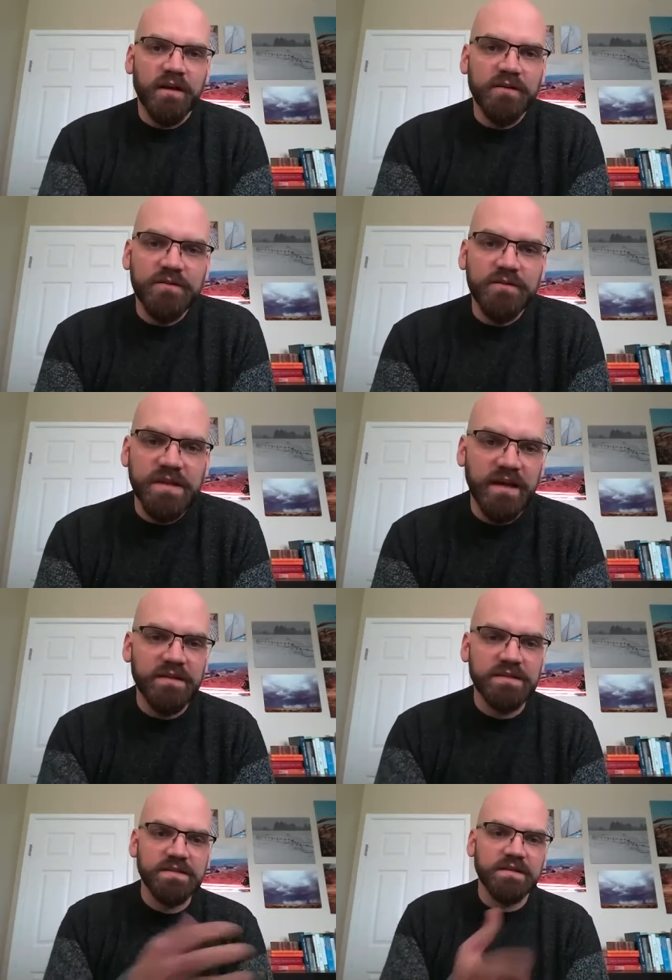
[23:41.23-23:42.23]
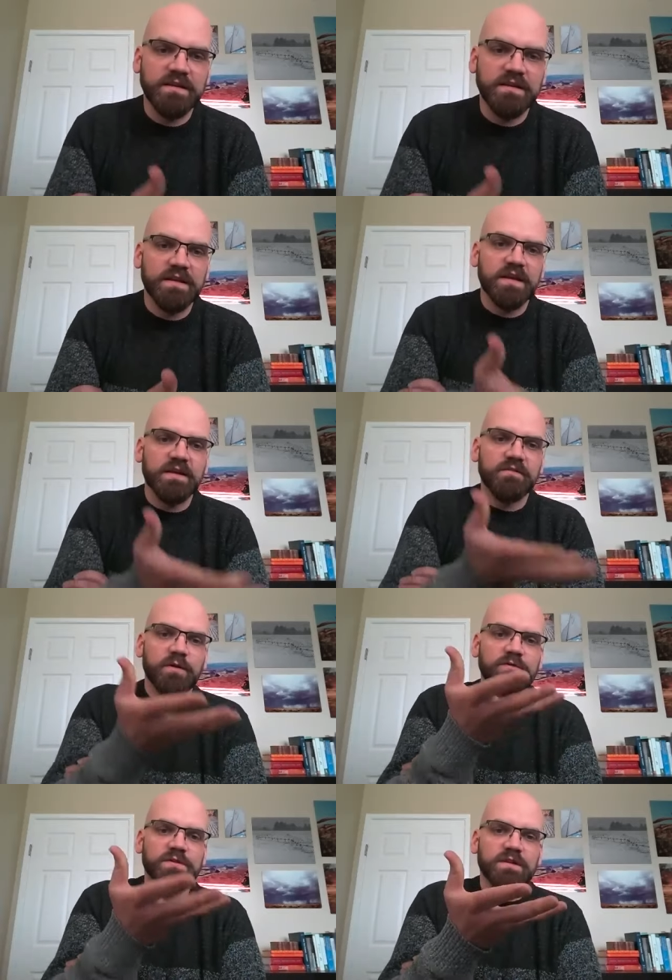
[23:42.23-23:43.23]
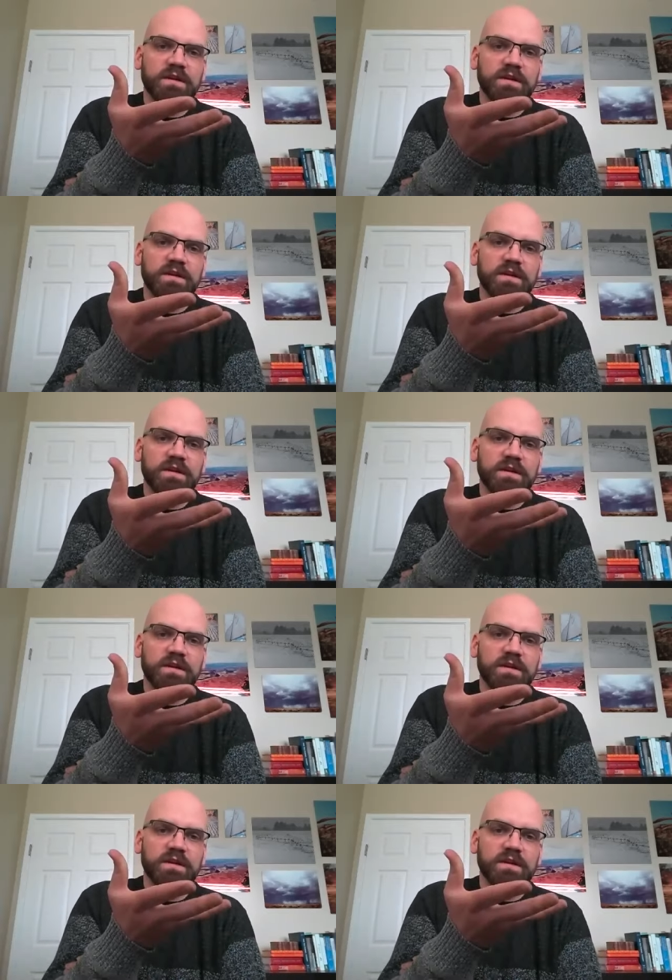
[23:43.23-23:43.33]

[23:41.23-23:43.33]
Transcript: I'll use silence to let the negative emotion